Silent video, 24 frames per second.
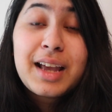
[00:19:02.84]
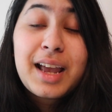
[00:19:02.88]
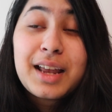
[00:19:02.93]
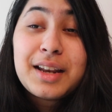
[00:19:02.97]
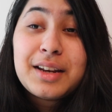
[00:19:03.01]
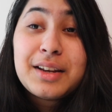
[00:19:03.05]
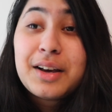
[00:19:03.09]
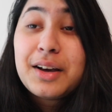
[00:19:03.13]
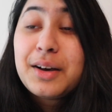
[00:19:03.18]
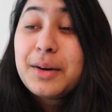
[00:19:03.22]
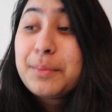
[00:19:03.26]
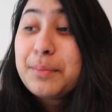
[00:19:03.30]

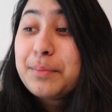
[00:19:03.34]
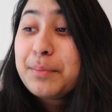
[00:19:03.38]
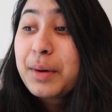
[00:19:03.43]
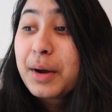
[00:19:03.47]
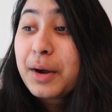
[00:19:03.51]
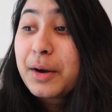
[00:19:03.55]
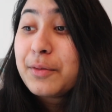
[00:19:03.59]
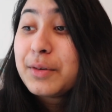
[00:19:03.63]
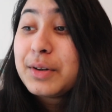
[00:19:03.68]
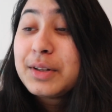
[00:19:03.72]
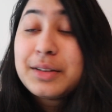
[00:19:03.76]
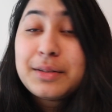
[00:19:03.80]
and a
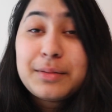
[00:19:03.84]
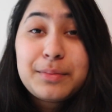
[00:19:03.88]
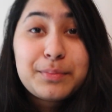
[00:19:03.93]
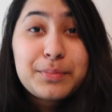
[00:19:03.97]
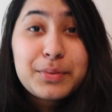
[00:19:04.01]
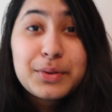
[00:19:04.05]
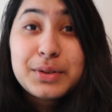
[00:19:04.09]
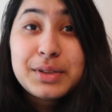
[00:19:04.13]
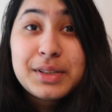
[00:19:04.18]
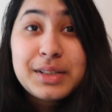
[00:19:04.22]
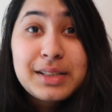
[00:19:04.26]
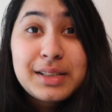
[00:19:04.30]
pirate
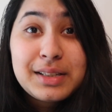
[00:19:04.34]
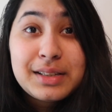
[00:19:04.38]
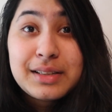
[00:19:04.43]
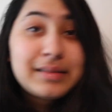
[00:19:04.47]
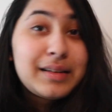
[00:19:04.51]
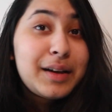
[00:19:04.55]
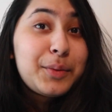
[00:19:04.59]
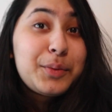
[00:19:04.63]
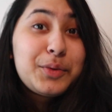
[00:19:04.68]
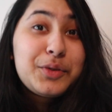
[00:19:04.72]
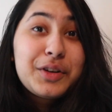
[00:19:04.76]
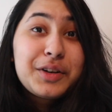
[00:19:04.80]
prince,
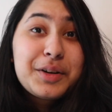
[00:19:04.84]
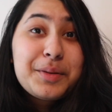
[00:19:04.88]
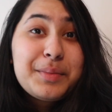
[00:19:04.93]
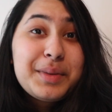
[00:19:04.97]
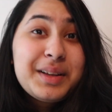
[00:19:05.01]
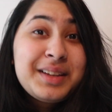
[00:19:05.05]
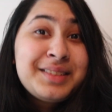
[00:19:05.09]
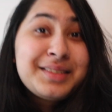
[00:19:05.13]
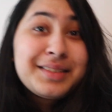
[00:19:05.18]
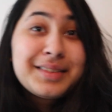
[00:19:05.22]
I would recommend